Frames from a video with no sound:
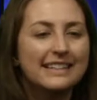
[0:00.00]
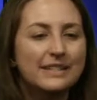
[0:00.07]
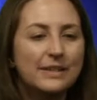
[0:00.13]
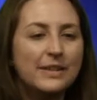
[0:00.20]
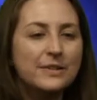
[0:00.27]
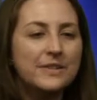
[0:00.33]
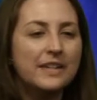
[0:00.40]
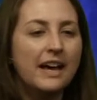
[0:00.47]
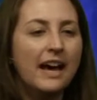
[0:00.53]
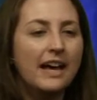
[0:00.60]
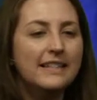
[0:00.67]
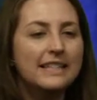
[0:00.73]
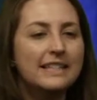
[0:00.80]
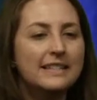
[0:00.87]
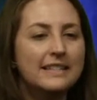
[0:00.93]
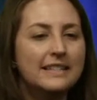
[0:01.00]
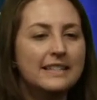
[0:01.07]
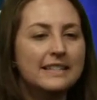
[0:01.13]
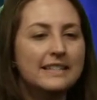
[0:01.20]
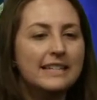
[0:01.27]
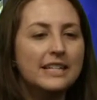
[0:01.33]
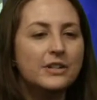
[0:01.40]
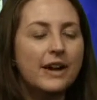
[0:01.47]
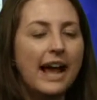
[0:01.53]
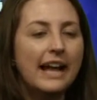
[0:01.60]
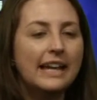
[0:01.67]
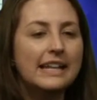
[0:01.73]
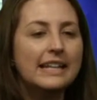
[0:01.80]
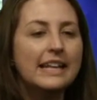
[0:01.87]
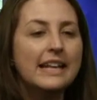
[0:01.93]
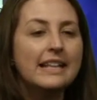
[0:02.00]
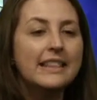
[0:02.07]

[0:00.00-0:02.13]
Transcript: so here's a cousin, this dragon.